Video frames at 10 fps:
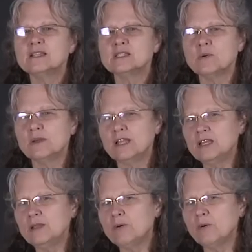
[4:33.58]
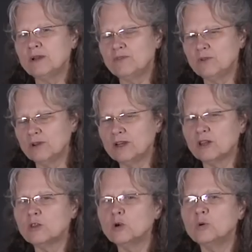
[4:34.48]
So at any point, if you're in
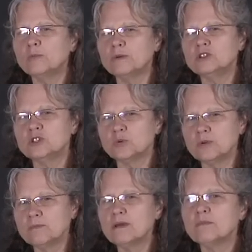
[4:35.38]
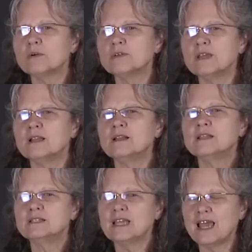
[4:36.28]
a loop, just remember that
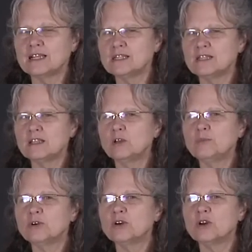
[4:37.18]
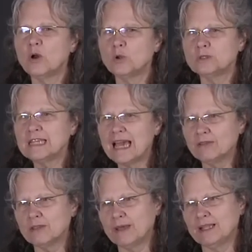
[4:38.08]
to exit the loop, you're going to hold
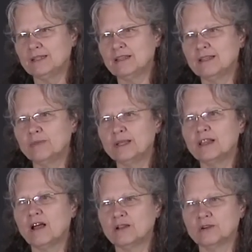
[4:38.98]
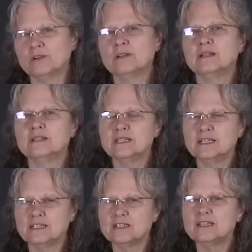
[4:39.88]
down the button a little bit longer to
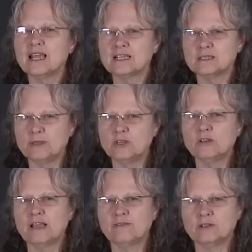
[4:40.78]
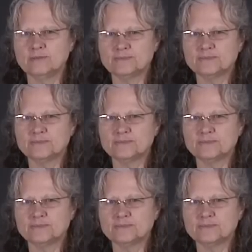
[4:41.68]
get to the next menu level.